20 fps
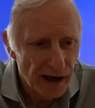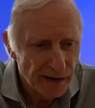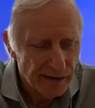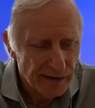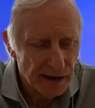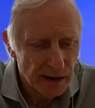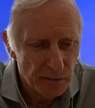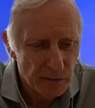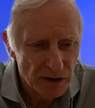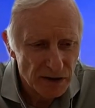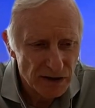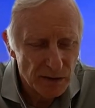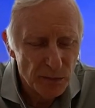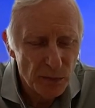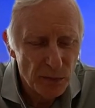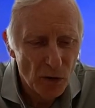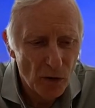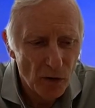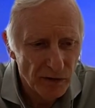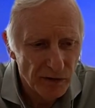I think the most
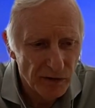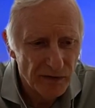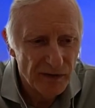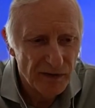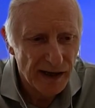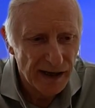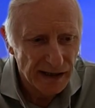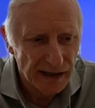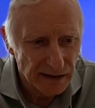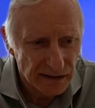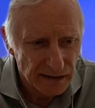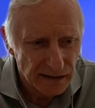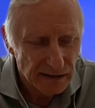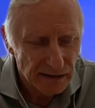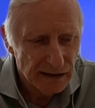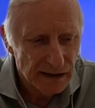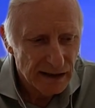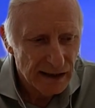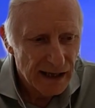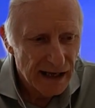important thing
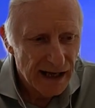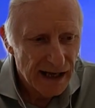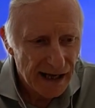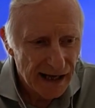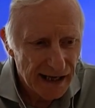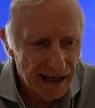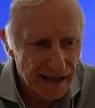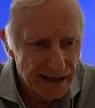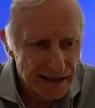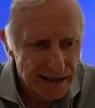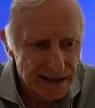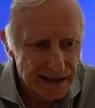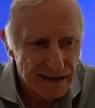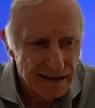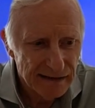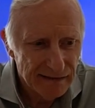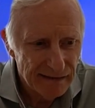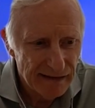is